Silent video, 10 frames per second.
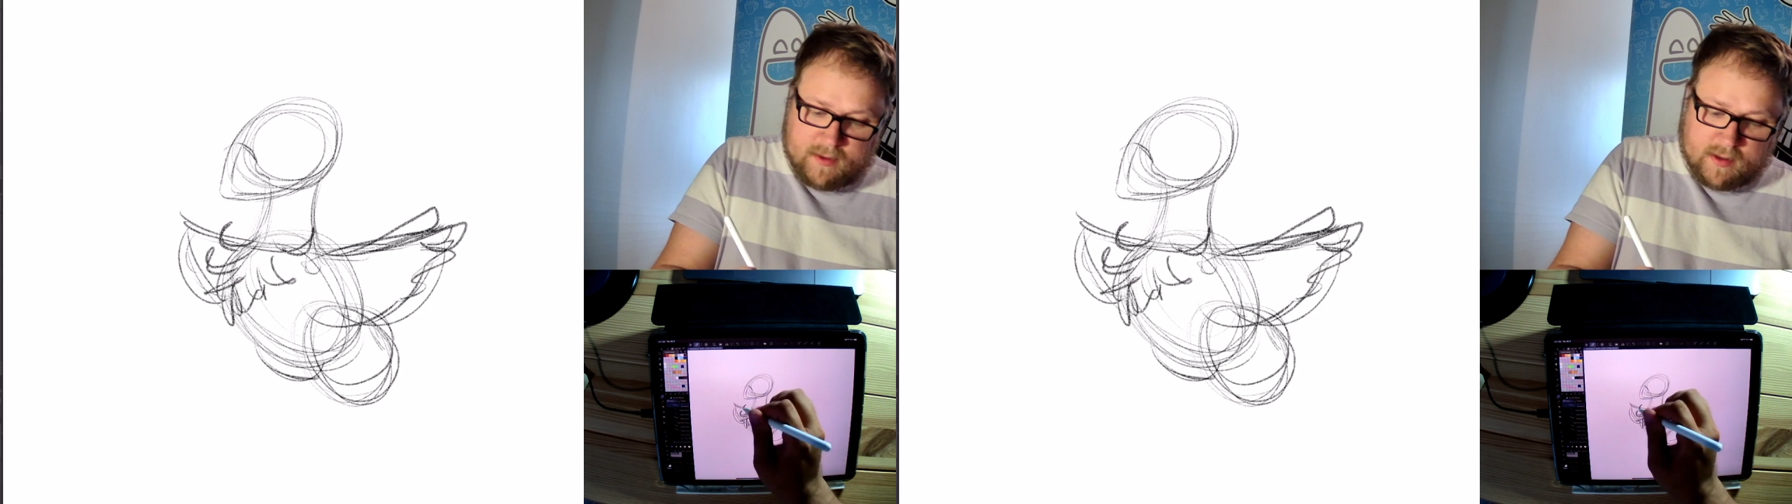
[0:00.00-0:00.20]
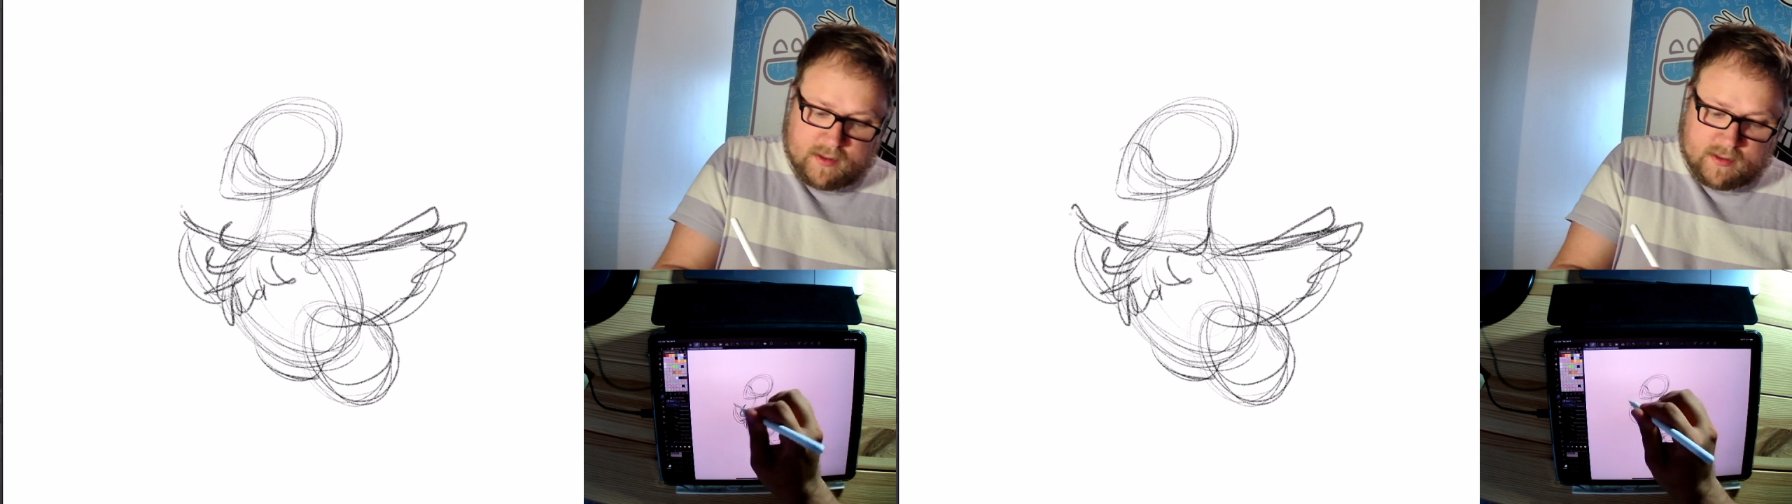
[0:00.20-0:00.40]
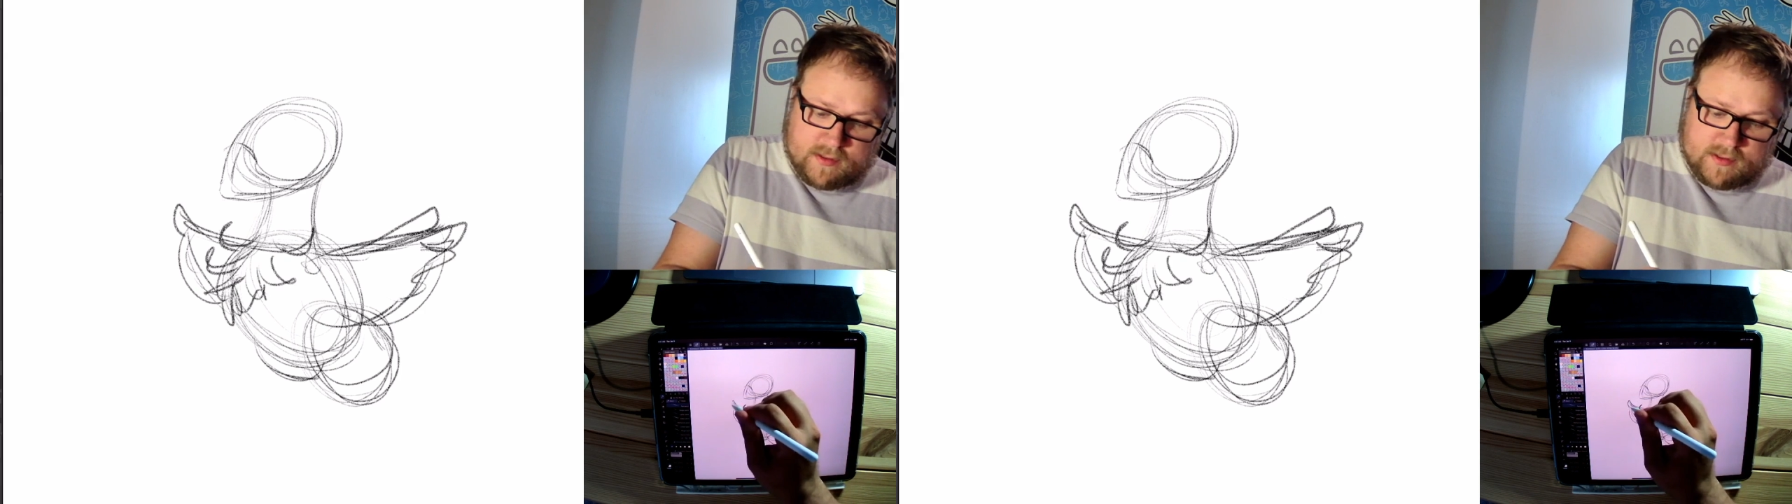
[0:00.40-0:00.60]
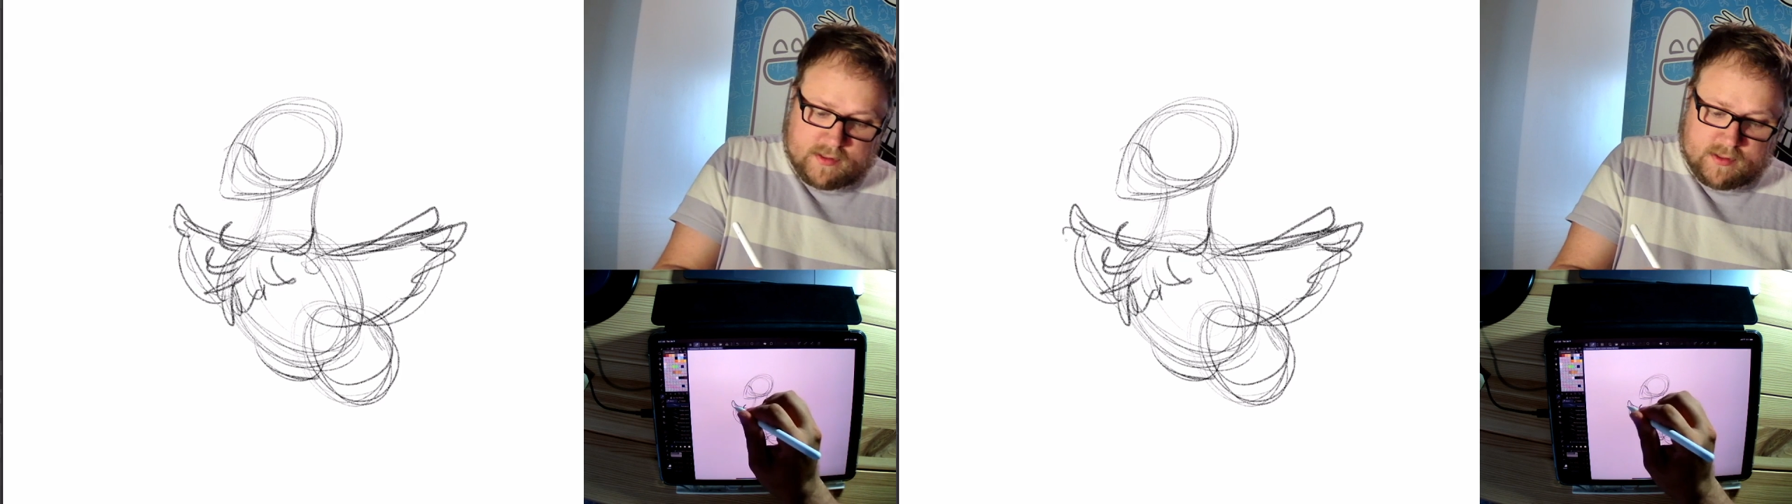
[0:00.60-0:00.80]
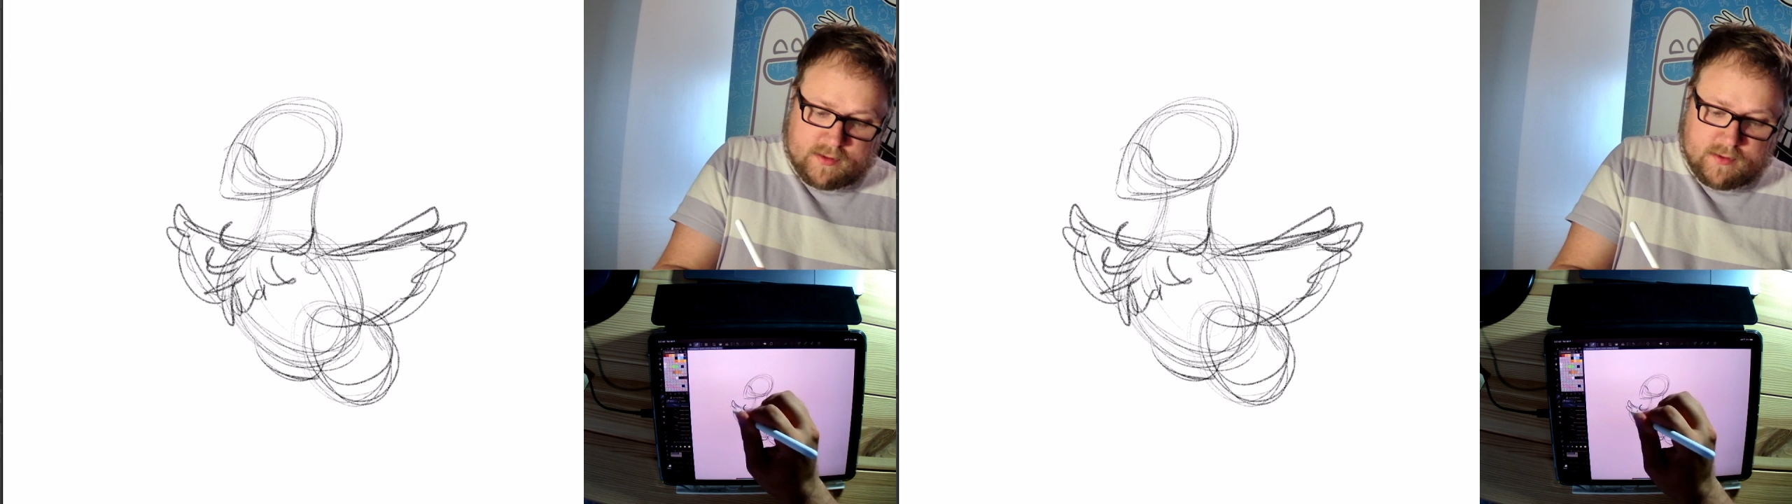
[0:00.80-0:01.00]
like
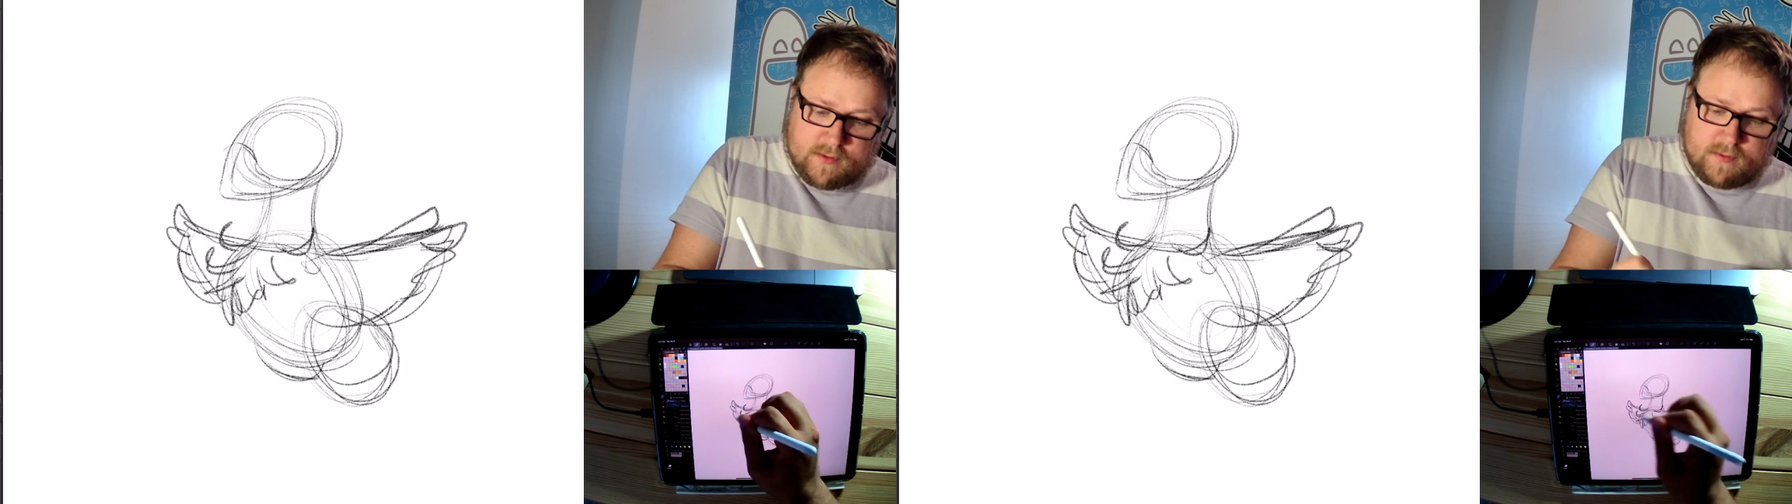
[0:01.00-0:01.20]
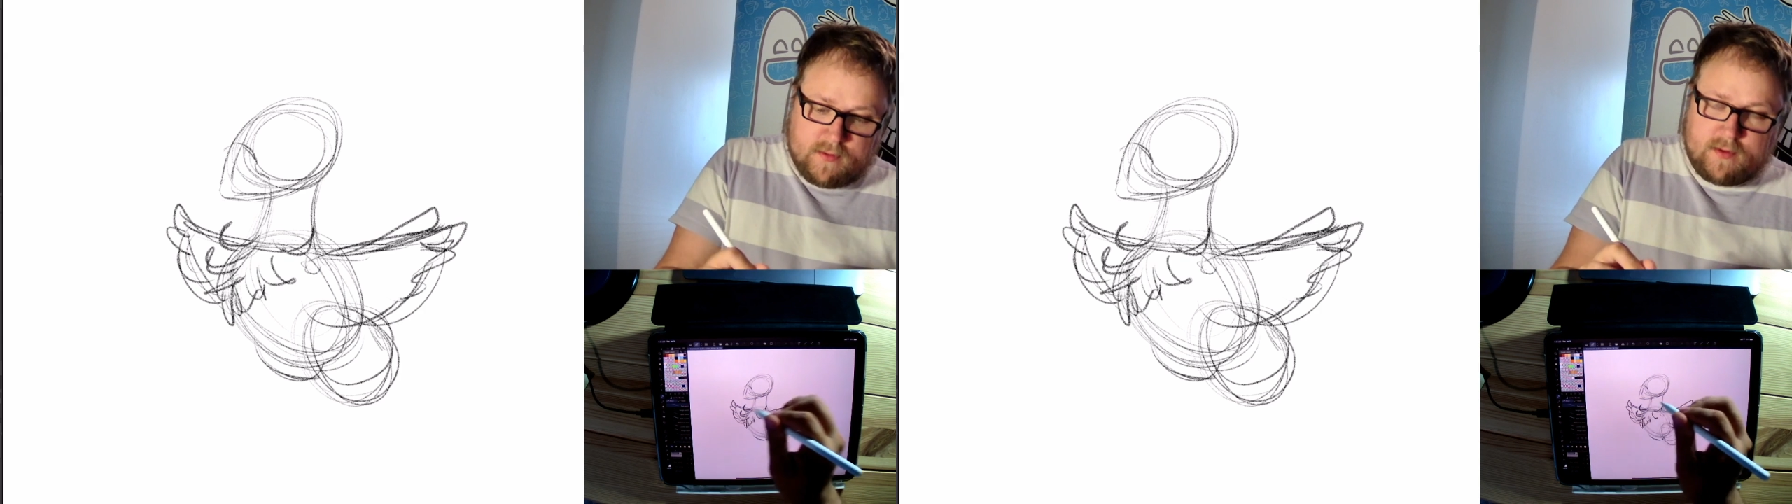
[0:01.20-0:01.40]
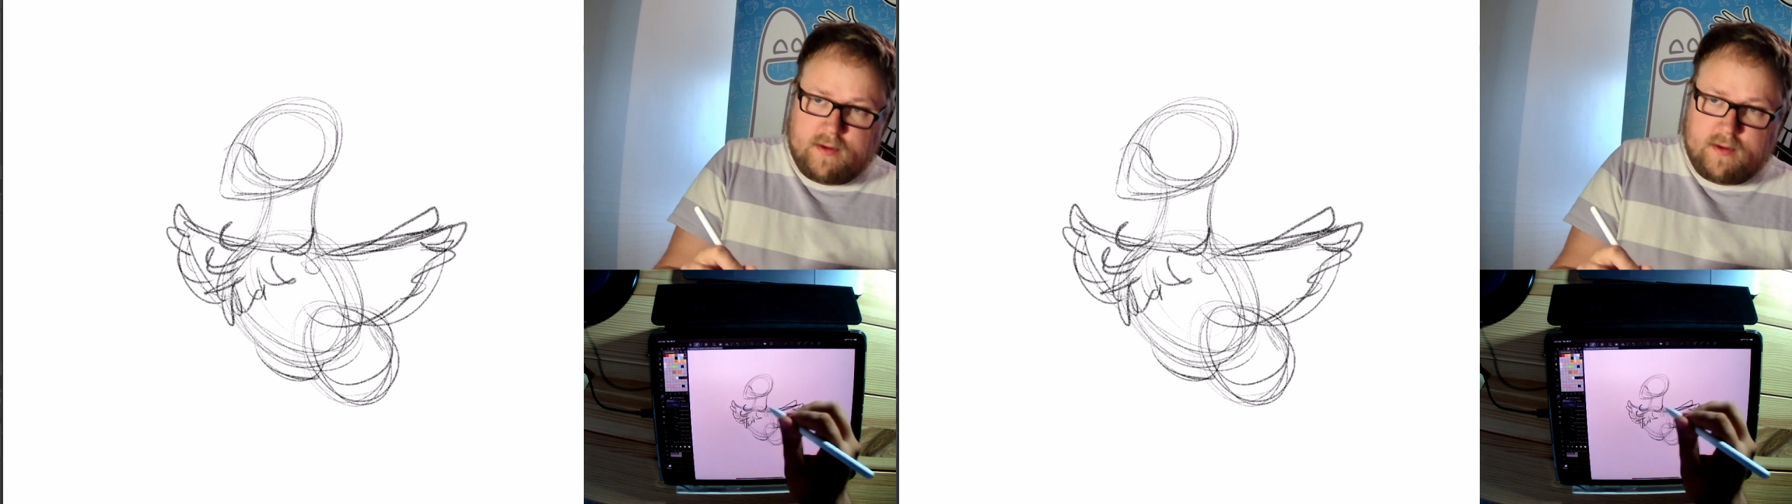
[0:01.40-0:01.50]
so.